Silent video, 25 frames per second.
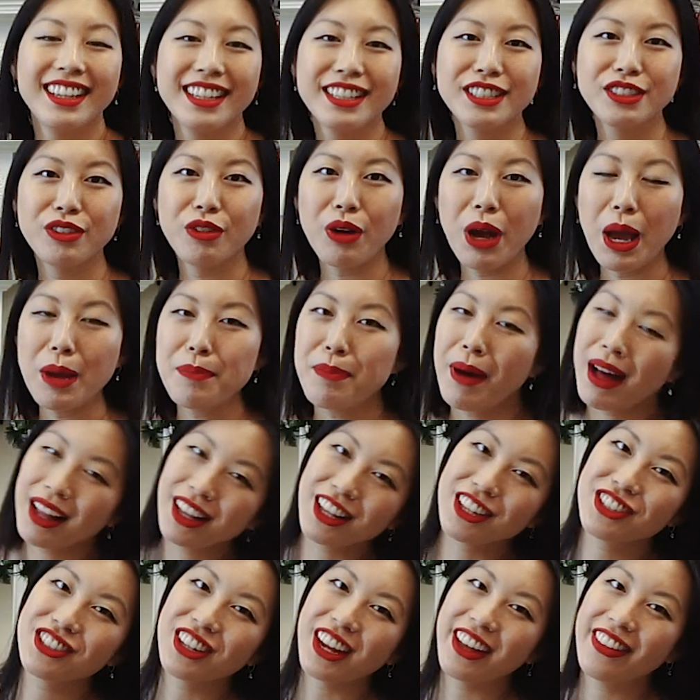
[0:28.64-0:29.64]
So I
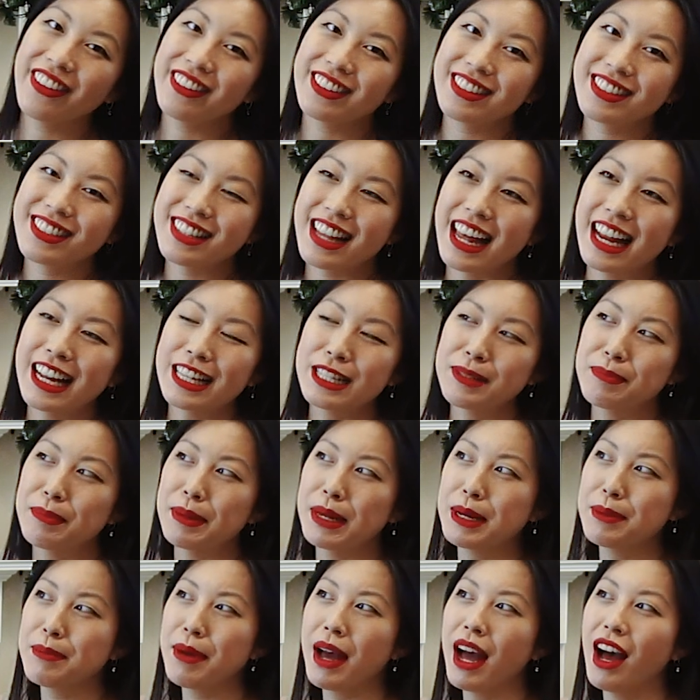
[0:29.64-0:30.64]
apologize that it's
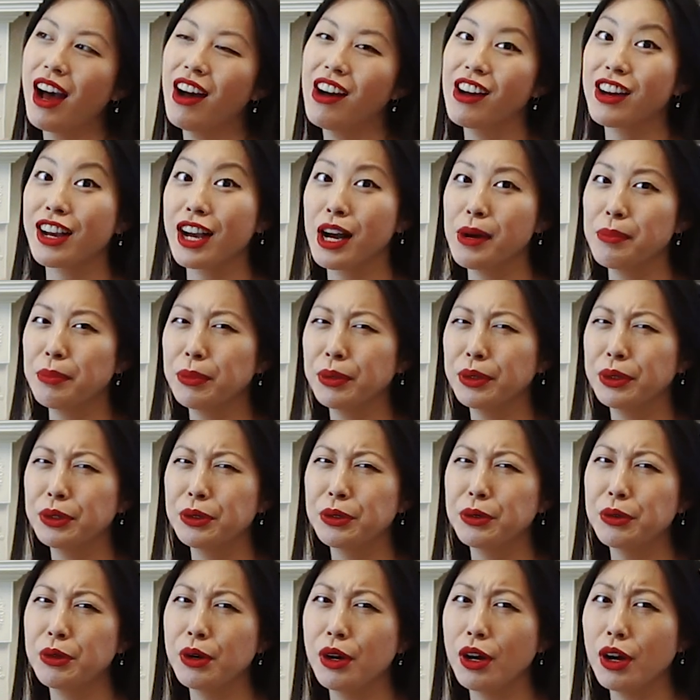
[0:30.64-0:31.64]
been about
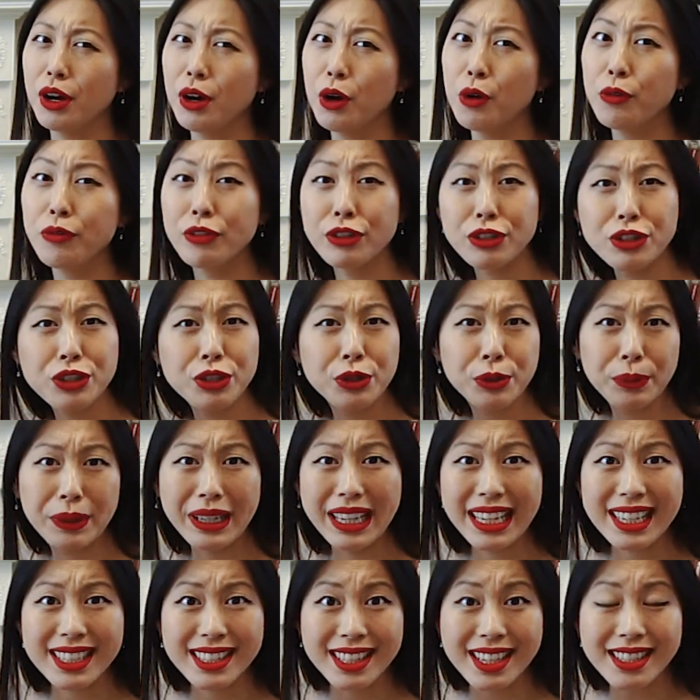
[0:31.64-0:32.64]
over 2
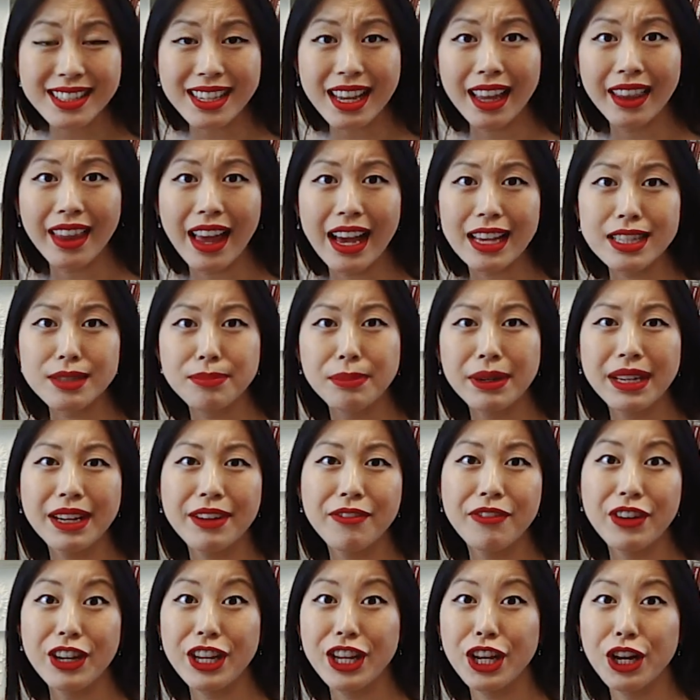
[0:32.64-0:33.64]
weeks since I last made a
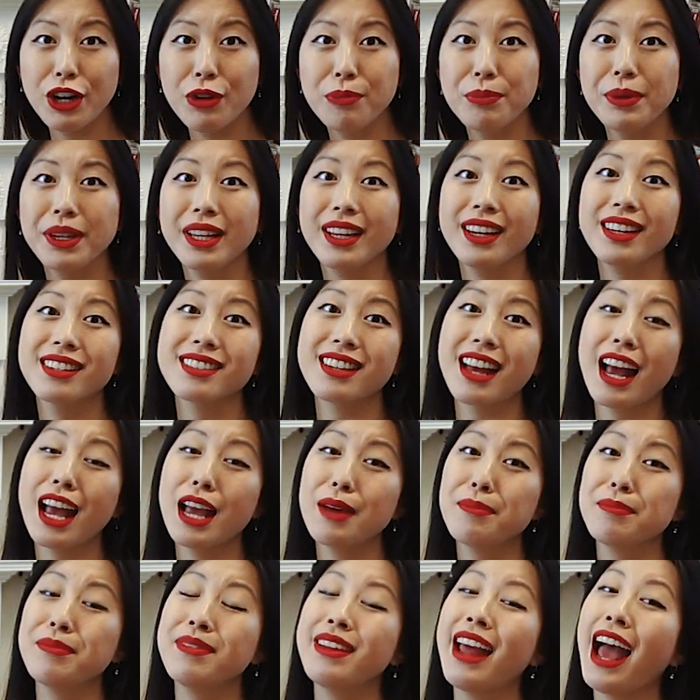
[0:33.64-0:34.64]
video because I
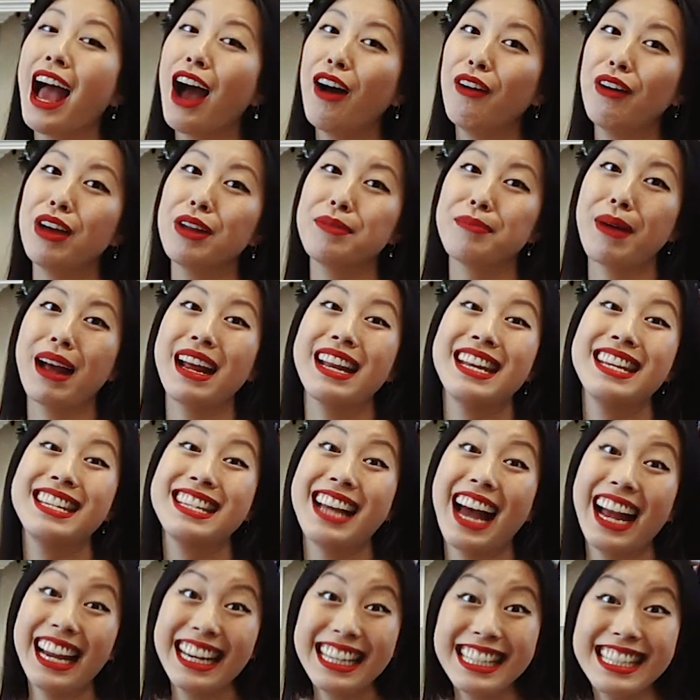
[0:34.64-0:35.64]
am now in my
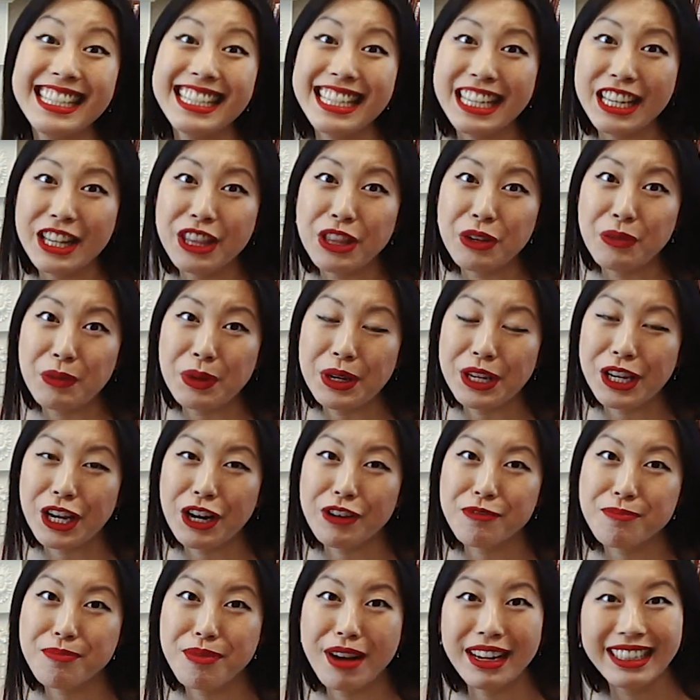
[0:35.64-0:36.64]
19th week
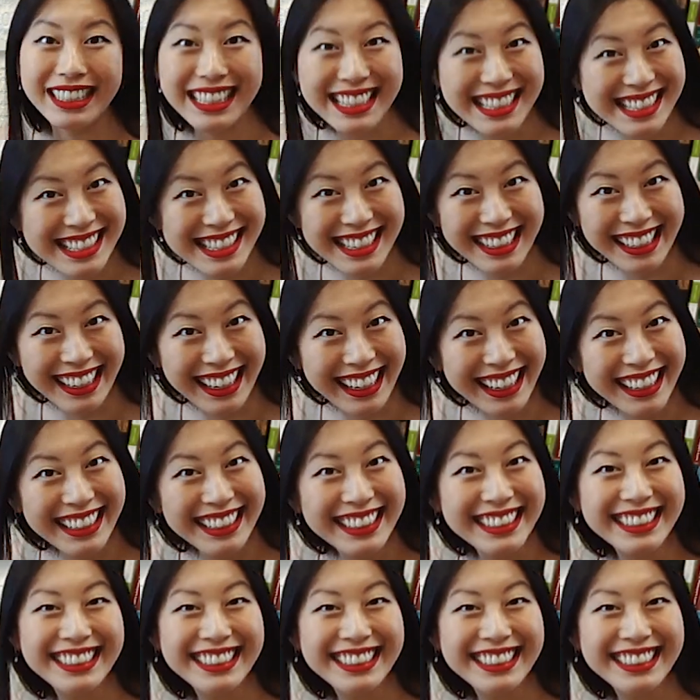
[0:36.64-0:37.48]
of pregnancy.